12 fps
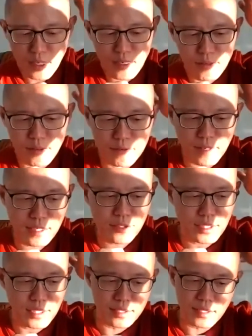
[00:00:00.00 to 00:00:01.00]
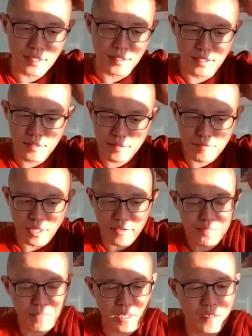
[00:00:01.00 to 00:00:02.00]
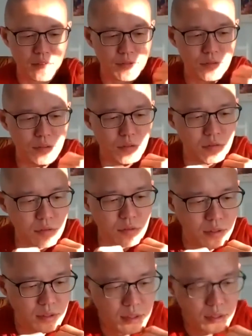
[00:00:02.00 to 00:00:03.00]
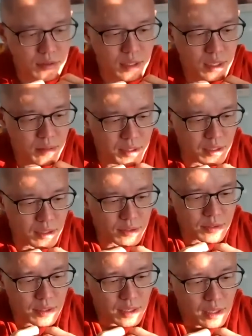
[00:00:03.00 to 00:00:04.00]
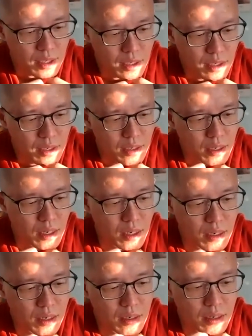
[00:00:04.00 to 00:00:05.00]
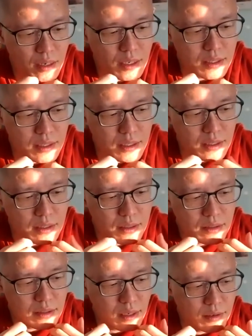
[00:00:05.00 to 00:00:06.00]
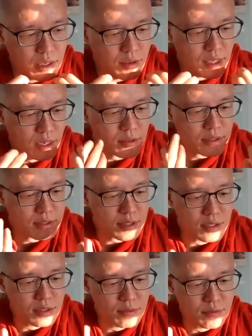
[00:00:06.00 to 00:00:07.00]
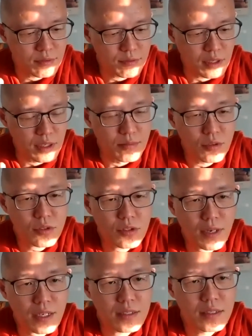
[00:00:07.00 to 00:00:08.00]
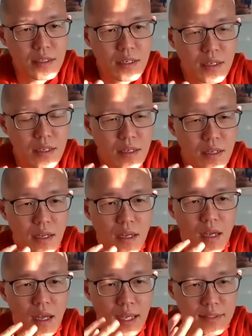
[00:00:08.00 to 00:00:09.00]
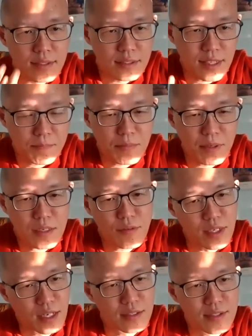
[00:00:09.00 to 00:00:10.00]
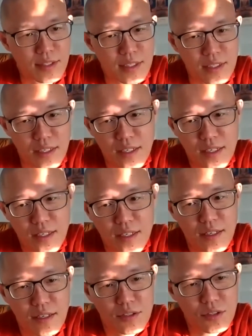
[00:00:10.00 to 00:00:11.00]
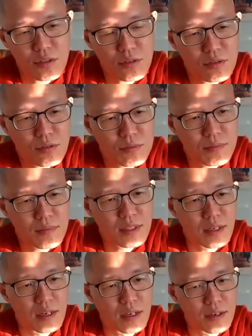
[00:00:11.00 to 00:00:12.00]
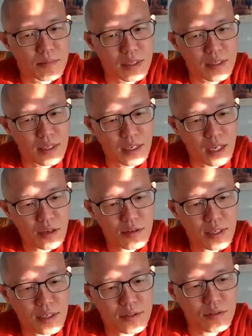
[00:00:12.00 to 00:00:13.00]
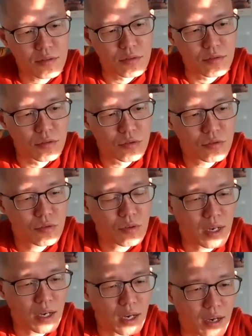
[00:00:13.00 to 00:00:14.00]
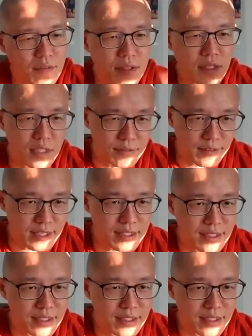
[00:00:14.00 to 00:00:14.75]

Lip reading: reflection is a very powerful tool because at our current stage, for the most part, as it's happening, we can't see it. So it allows us to do after the fact.